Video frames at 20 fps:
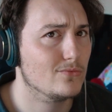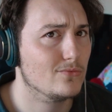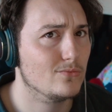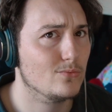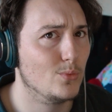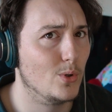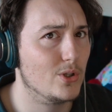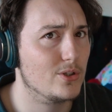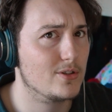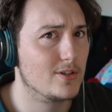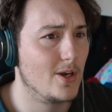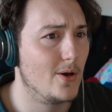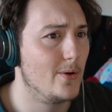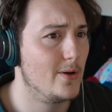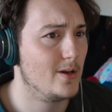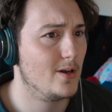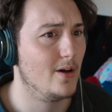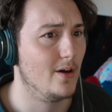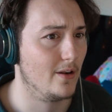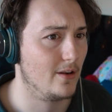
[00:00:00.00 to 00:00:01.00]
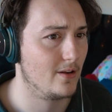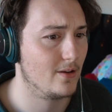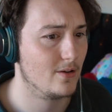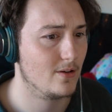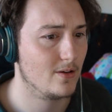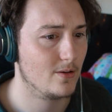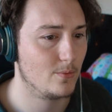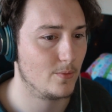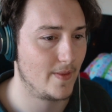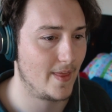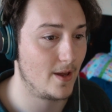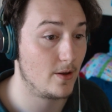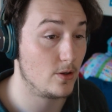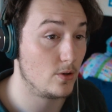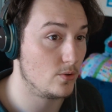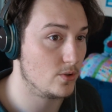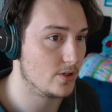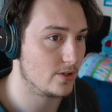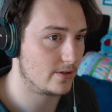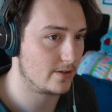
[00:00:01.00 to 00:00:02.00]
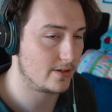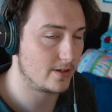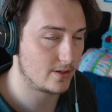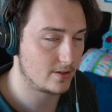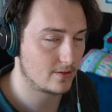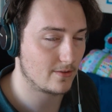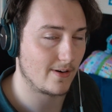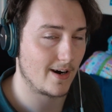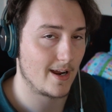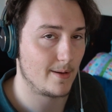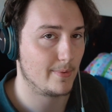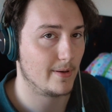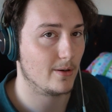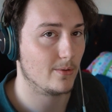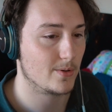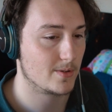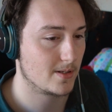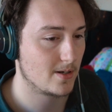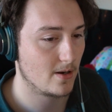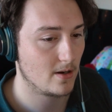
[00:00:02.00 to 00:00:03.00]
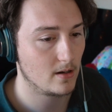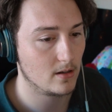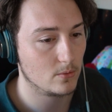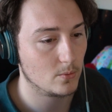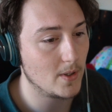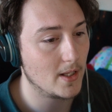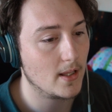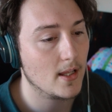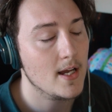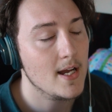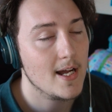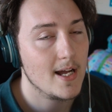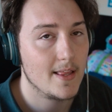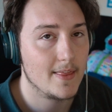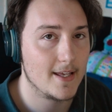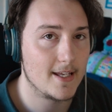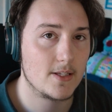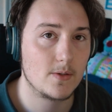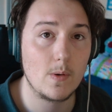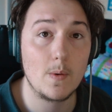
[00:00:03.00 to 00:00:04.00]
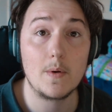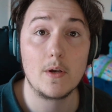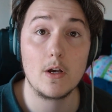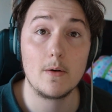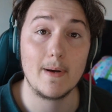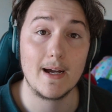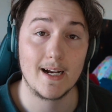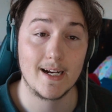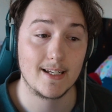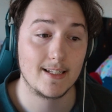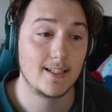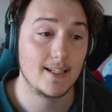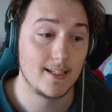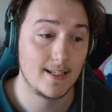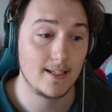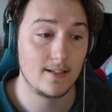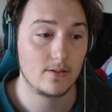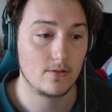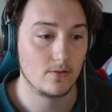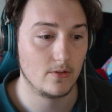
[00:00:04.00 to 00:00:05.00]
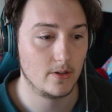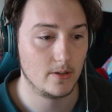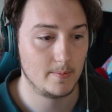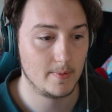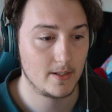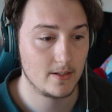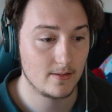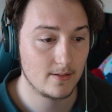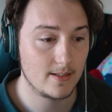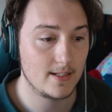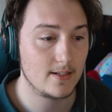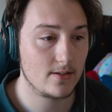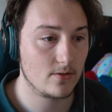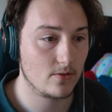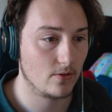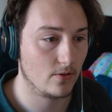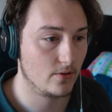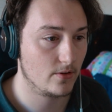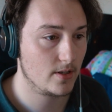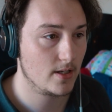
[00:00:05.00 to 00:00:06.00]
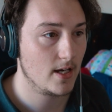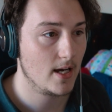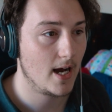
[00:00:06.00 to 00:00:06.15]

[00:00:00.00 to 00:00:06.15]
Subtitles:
what's going on without you just describing what's going on? Well, that's where we go back to Discord, because Discord